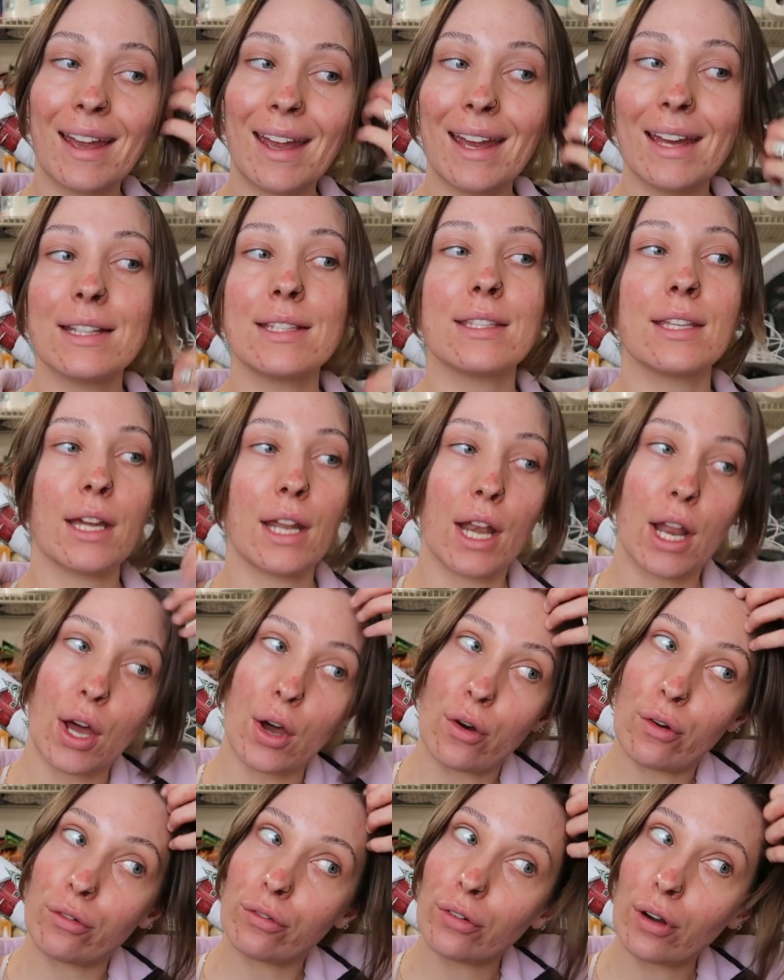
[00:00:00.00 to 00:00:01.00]
It's a
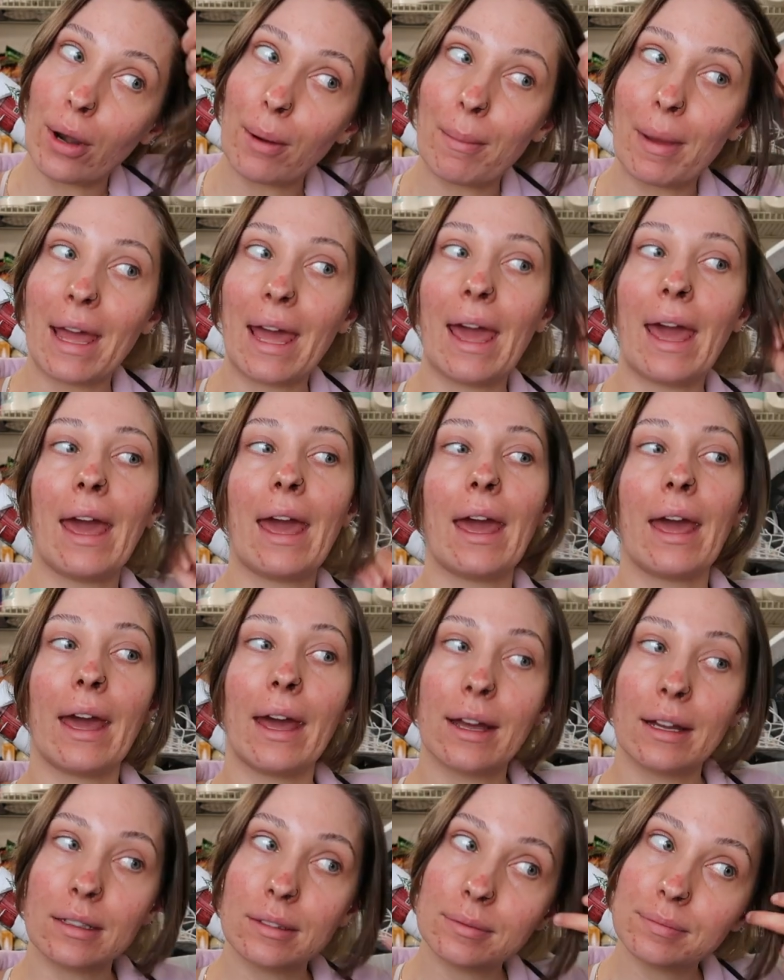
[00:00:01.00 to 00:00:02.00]
no for
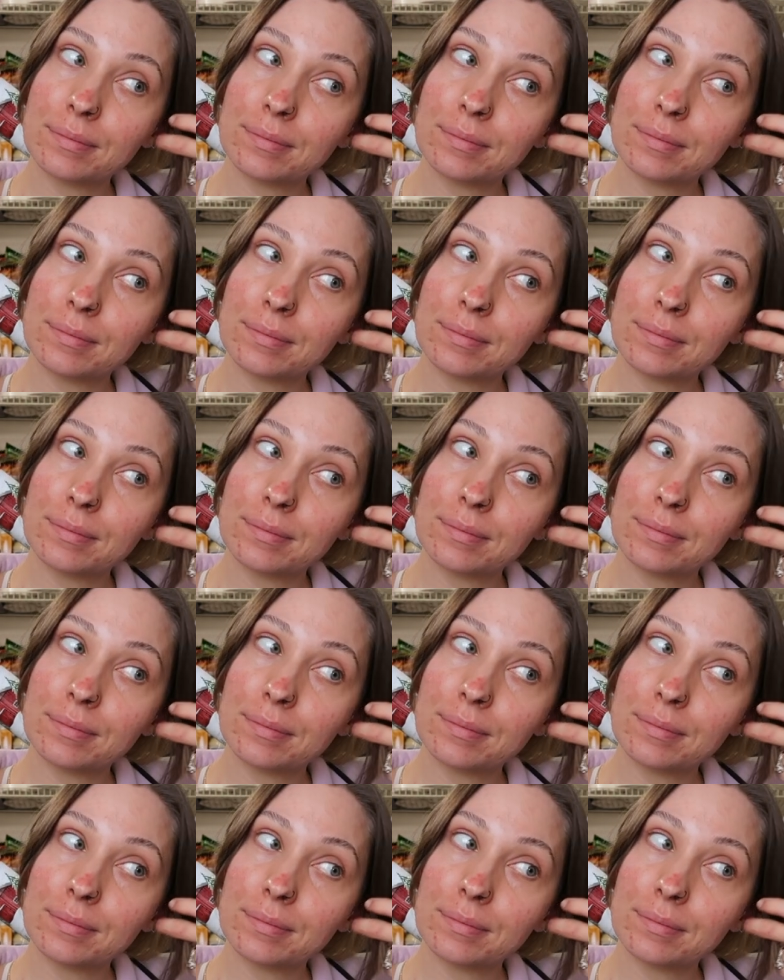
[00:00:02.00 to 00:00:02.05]
me.